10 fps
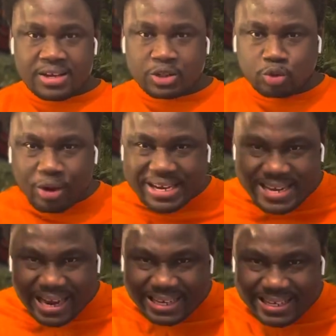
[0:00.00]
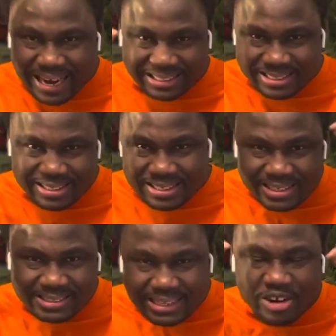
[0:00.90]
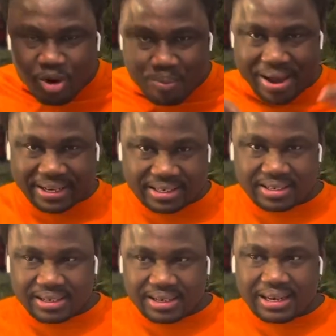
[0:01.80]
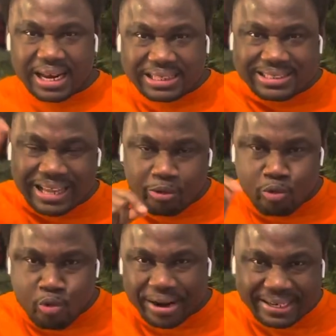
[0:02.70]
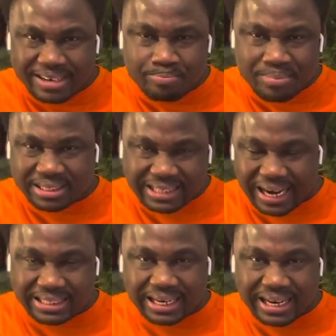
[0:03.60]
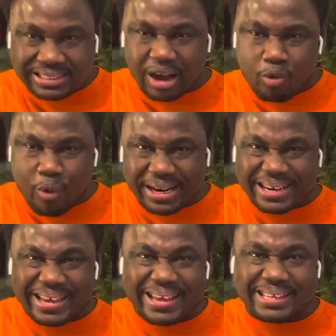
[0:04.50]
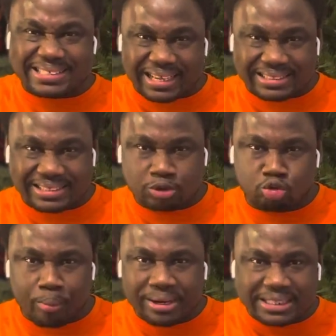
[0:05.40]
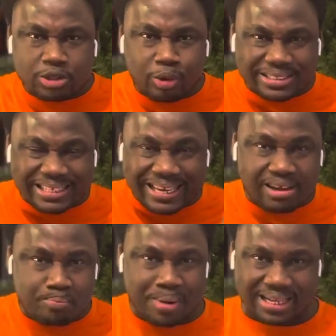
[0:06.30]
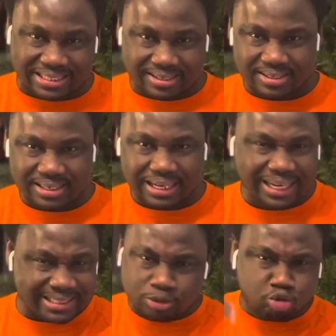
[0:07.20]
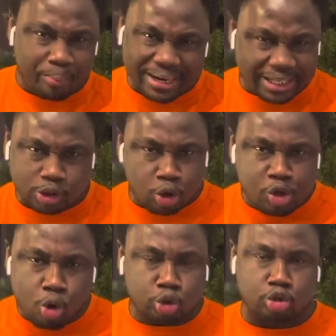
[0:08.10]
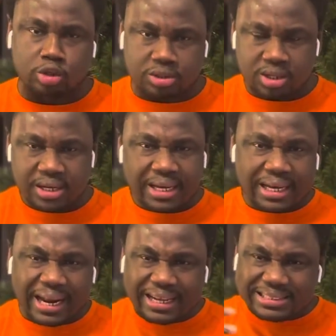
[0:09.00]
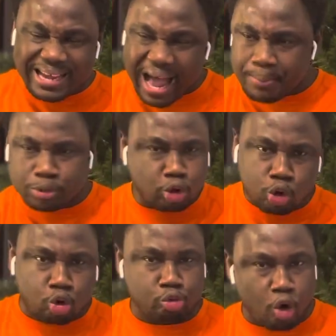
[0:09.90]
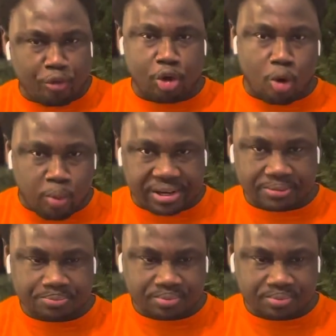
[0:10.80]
So get that inside your mind. Let that winning mentality, let that winning instinct dominate your thinking pattern. Let it dominate your whole thought. Let it take absolute control of your whole body.